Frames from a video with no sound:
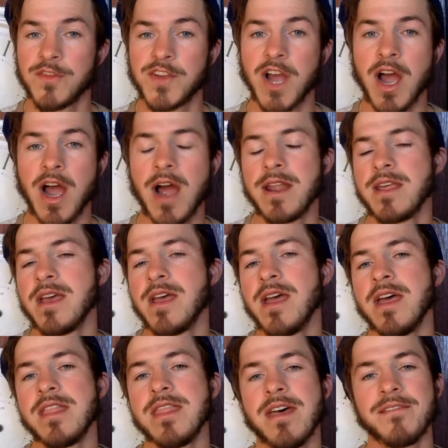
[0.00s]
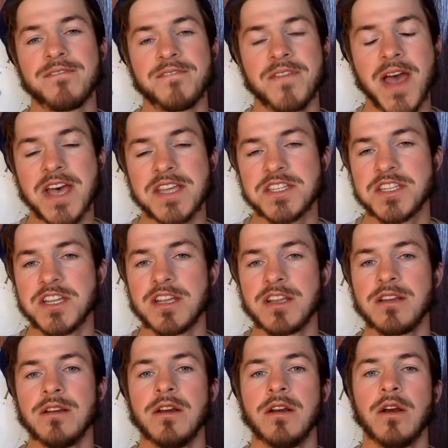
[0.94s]
God that
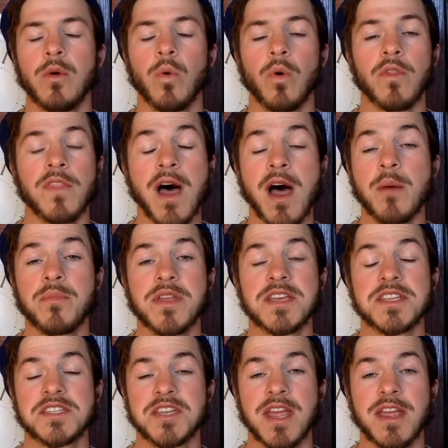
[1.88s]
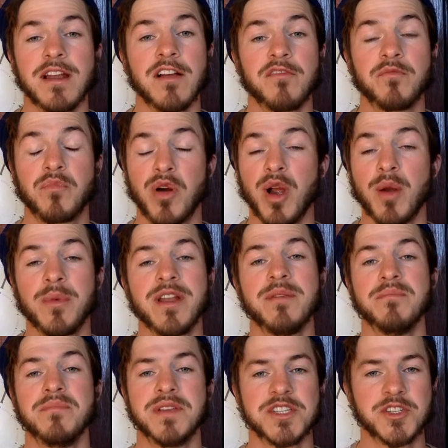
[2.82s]
fasting will not be a state of permanent
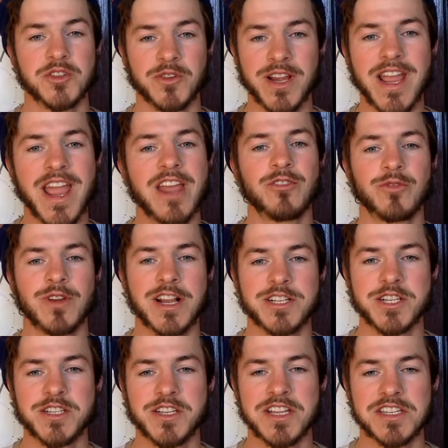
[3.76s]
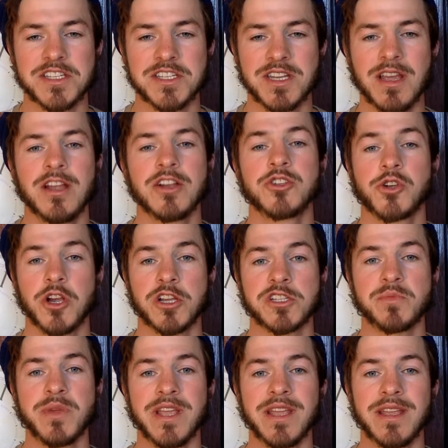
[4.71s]
misery and wretchedness. Trust
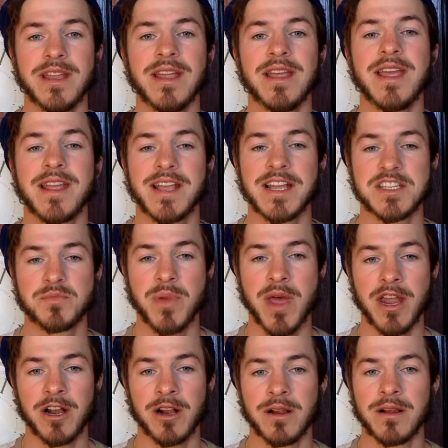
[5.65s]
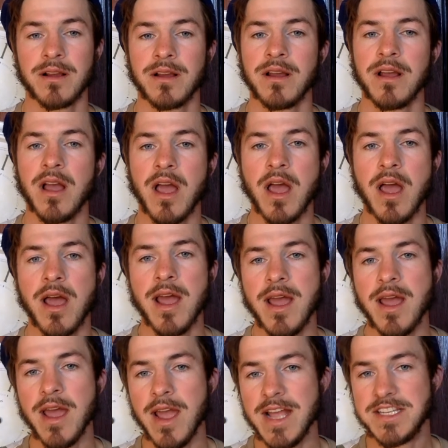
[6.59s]
me, it gets better.
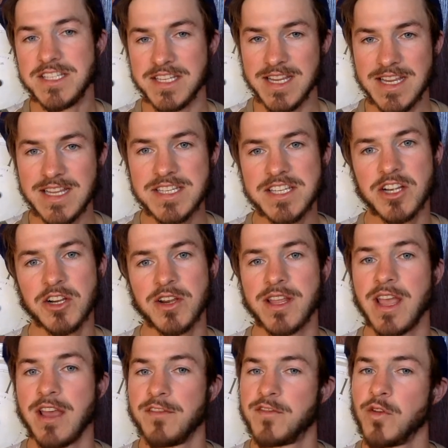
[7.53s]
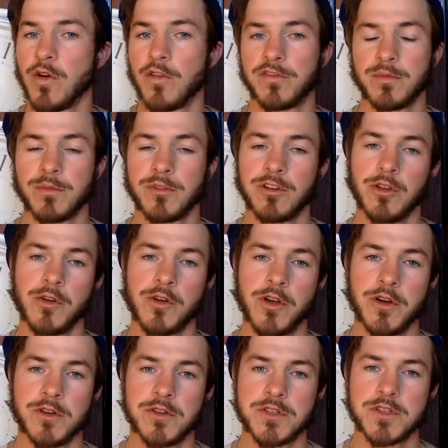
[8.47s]
It's easier to get fuel from
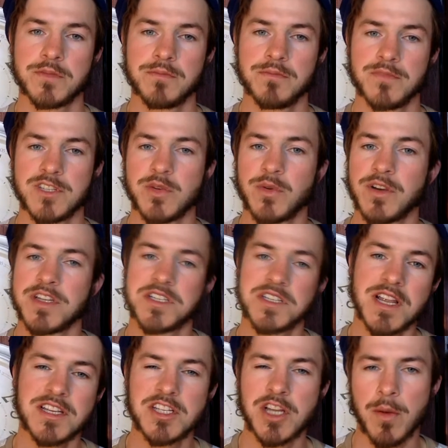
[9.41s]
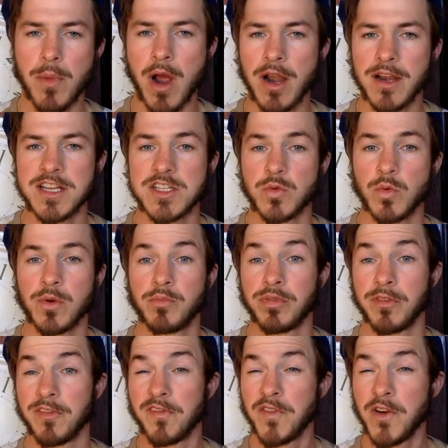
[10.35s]
glucose, so in a sense our bodies would
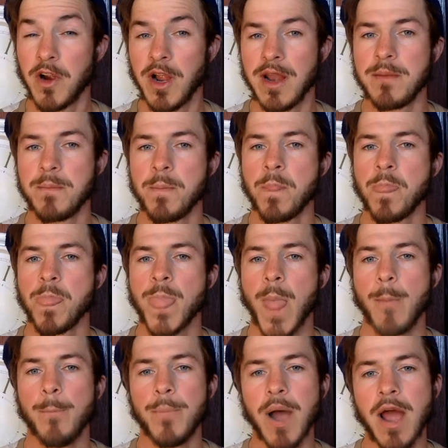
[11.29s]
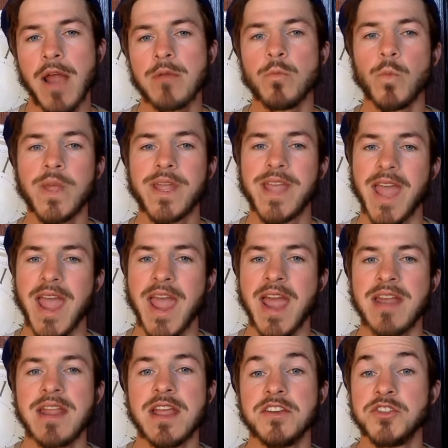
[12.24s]
prefer it. But we can
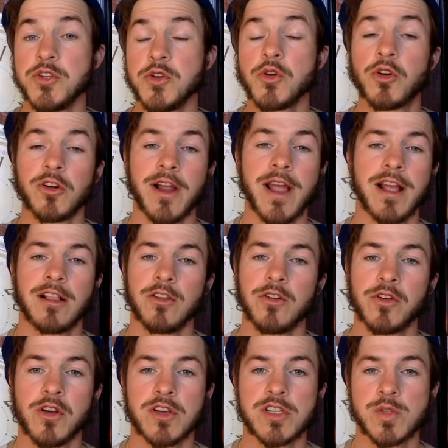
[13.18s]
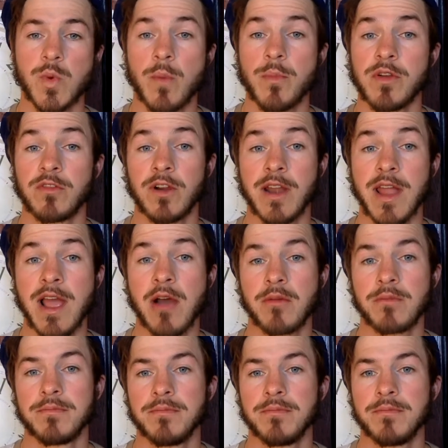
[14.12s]
and do create glucose when we run out.